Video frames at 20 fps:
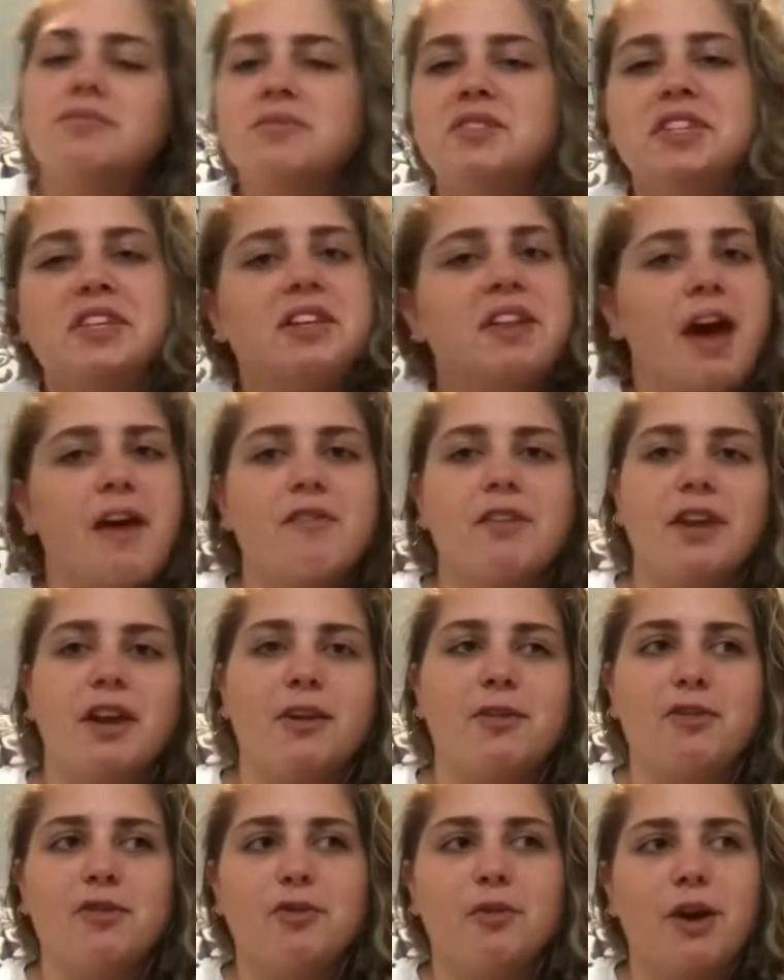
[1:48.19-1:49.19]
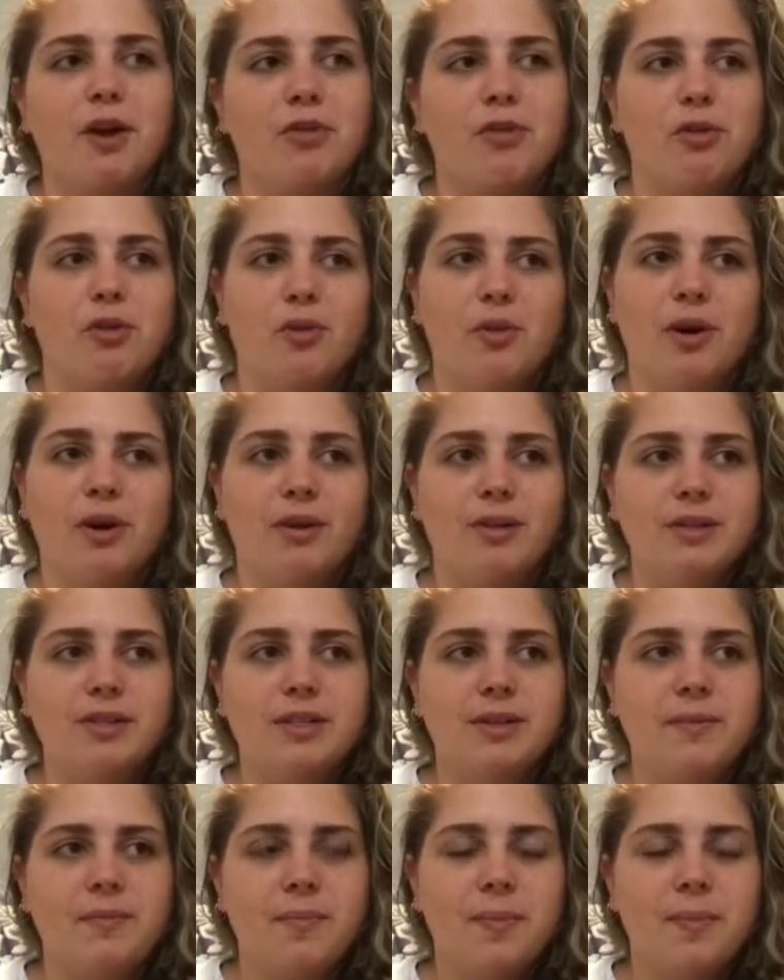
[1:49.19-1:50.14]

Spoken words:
to navigate their way through the world.